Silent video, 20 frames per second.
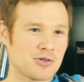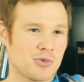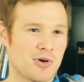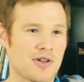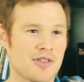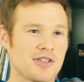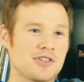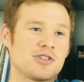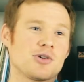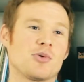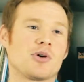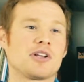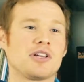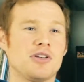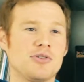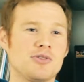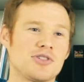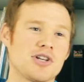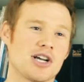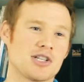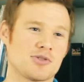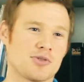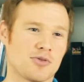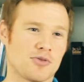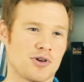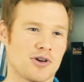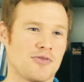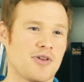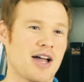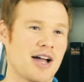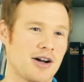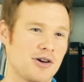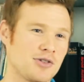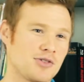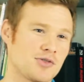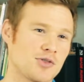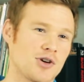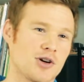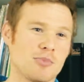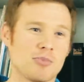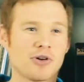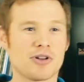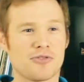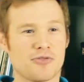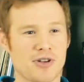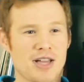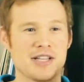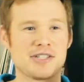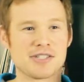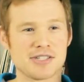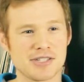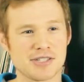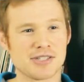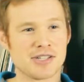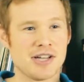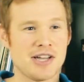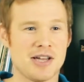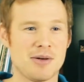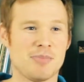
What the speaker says: where they still want to use us for front of house for our pretty faces,